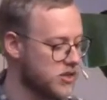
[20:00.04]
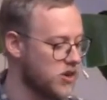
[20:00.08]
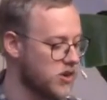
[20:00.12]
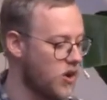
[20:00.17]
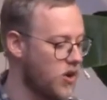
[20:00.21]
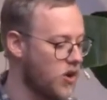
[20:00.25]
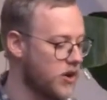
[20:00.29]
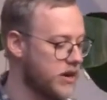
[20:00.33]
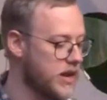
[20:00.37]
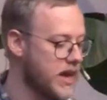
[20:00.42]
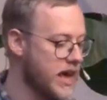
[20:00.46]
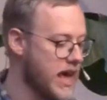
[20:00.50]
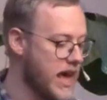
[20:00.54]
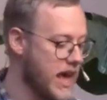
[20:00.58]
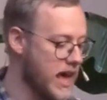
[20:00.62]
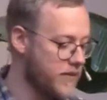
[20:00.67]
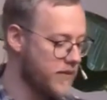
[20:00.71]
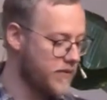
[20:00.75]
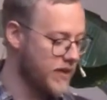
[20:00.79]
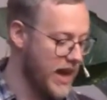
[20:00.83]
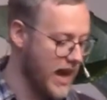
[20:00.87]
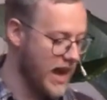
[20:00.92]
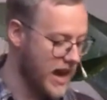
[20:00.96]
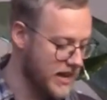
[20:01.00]
God
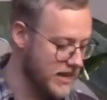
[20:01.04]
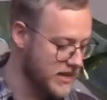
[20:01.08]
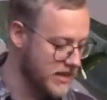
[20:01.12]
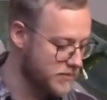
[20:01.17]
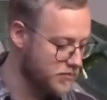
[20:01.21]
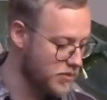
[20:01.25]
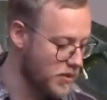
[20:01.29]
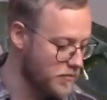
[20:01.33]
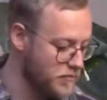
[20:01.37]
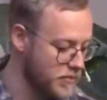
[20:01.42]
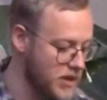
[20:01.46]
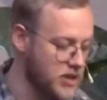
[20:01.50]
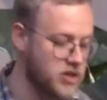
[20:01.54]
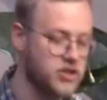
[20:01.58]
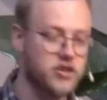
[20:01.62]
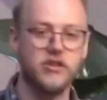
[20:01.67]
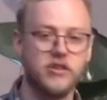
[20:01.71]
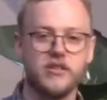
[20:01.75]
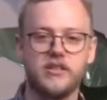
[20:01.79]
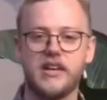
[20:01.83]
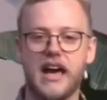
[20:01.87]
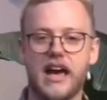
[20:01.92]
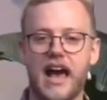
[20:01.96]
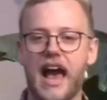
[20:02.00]
if he had his
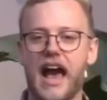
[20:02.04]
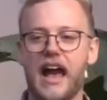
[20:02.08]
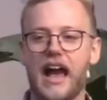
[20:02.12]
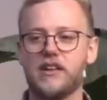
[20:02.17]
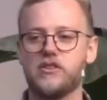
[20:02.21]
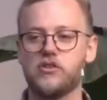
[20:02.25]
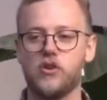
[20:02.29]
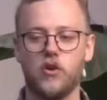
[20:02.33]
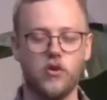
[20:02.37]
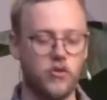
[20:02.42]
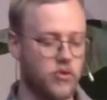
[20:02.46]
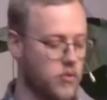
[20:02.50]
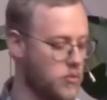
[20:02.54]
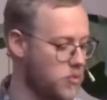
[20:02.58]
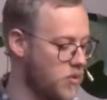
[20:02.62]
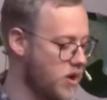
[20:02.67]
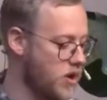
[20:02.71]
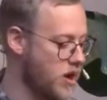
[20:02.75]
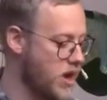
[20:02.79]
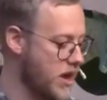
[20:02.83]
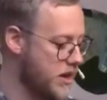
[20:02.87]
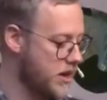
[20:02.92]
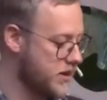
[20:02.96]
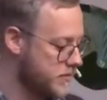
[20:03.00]
permission to act on the
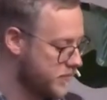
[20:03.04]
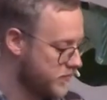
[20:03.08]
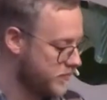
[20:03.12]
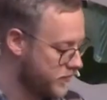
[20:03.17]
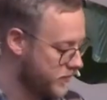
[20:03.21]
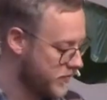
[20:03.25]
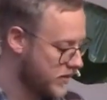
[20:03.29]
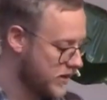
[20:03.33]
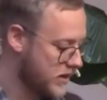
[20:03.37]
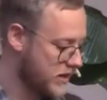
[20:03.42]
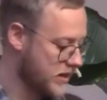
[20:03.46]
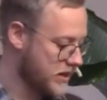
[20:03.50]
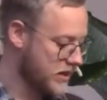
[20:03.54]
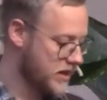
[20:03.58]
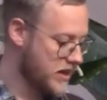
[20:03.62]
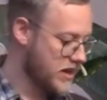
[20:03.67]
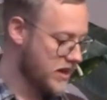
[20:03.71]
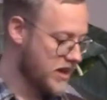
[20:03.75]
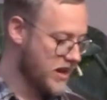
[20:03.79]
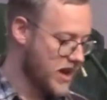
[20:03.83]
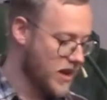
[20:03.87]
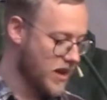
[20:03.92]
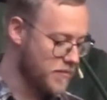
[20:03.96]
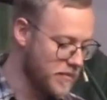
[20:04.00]
word.
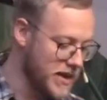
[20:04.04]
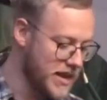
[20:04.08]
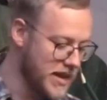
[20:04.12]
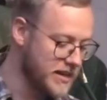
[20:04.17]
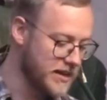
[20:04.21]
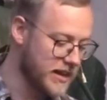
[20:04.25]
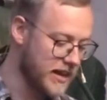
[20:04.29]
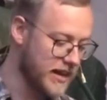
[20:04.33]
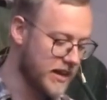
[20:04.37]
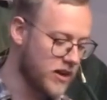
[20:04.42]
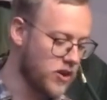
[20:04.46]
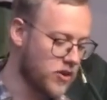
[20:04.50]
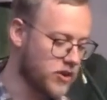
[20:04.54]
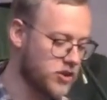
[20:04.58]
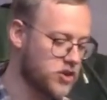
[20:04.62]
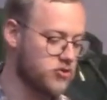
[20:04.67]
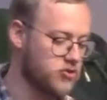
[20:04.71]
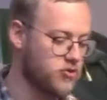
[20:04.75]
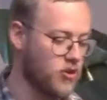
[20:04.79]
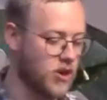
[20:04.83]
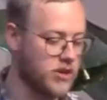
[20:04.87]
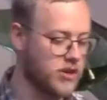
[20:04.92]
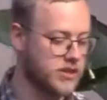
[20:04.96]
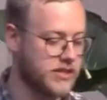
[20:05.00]
Immediately, he got a
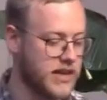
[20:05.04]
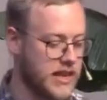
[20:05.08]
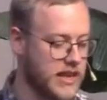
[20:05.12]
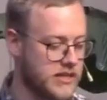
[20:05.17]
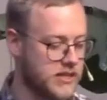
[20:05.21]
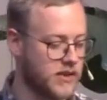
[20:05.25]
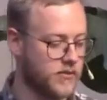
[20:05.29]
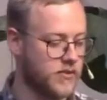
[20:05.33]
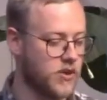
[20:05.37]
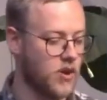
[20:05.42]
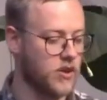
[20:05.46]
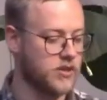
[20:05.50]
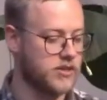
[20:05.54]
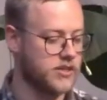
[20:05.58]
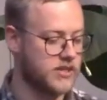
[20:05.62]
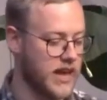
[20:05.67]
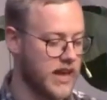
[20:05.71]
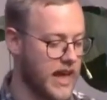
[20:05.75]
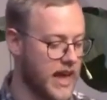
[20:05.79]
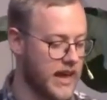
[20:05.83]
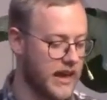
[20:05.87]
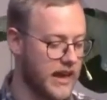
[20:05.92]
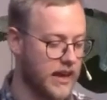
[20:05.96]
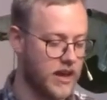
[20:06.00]
strong sense of God
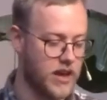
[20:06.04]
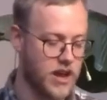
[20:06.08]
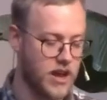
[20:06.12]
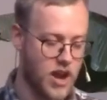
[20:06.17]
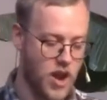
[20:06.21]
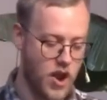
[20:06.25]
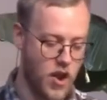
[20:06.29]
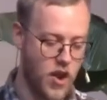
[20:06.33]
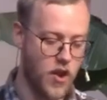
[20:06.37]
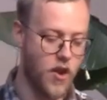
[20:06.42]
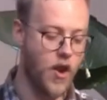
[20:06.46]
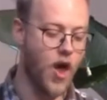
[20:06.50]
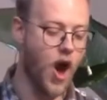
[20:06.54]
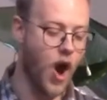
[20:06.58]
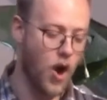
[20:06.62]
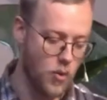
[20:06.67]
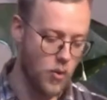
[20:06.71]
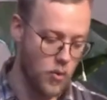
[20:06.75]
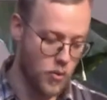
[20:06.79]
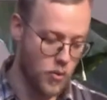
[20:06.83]
saying, no.